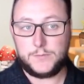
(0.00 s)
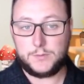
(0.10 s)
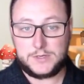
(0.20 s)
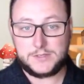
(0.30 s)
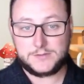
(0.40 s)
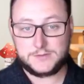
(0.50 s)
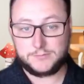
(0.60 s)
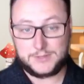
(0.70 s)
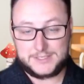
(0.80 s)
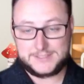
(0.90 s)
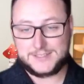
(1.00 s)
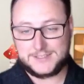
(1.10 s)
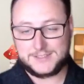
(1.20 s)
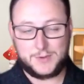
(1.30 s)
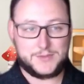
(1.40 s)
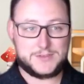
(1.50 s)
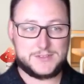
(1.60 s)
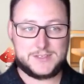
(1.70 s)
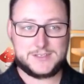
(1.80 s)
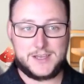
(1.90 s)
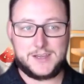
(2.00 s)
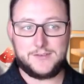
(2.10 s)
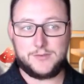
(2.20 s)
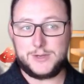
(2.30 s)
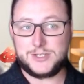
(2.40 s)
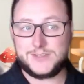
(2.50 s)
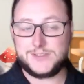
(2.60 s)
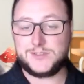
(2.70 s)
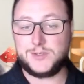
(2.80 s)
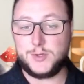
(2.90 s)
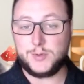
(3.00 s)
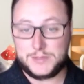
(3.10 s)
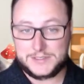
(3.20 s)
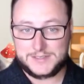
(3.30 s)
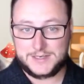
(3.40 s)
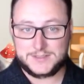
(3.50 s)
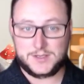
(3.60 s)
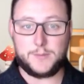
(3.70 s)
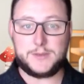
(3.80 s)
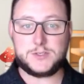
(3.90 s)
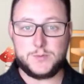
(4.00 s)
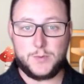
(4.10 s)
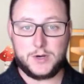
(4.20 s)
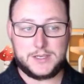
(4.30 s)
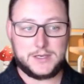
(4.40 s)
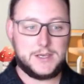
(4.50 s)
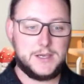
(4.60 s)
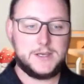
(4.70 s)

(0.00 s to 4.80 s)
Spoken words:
We released this month. This is exciting information. This is new listings coming to market.